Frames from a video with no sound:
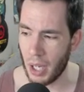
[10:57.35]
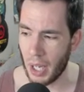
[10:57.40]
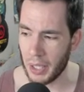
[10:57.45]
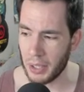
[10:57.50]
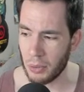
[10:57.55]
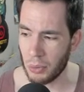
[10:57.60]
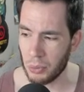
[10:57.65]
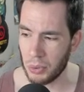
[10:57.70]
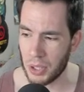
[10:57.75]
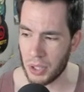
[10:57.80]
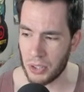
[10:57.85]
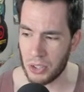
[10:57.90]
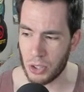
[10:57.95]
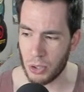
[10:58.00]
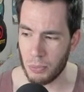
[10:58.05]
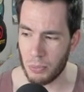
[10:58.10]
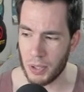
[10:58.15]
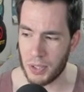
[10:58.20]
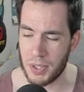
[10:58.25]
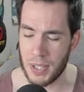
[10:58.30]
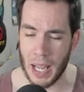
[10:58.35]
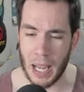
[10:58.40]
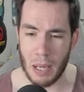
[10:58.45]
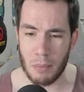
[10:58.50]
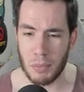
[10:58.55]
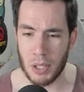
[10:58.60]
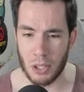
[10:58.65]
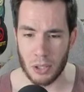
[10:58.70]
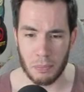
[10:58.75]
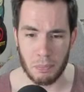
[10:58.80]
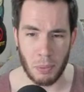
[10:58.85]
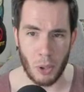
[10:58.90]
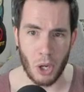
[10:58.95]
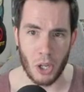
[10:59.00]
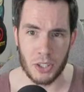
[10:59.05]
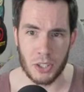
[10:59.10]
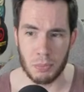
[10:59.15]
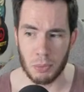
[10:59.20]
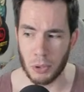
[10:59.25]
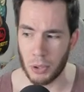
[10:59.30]
I can only assume it's damn near
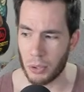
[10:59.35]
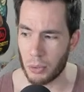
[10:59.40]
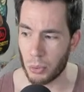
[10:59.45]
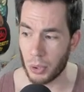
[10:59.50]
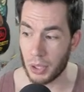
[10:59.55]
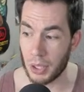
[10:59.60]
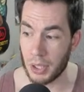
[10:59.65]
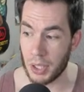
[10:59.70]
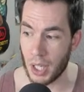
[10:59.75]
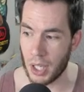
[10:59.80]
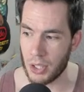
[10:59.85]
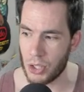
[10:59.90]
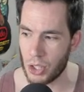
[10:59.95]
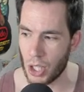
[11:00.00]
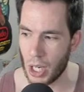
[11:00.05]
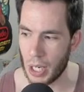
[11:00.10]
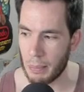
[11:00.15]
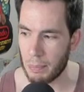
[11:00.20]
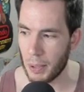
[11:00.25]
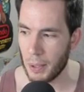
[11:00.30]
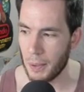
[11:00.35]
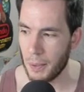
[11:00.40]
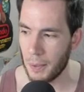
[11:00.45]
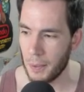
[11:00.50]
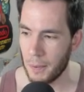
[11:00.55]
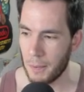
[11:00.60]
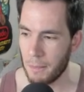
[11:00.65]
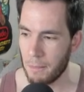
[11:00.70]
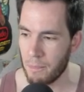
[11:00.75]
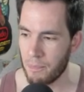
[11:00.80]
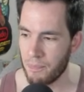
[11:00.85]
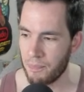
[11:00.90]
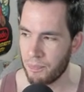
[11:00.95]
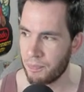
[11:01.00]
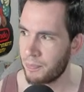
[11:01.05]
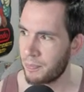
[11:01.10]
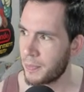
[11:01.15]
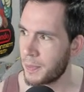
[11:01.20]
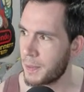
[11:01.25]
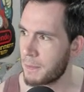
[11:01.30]
impossible in really nice shape. 30,
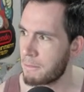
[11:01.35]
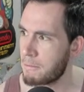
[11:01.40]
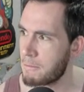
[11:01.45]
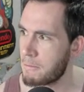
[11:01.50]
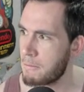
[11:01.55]
$34.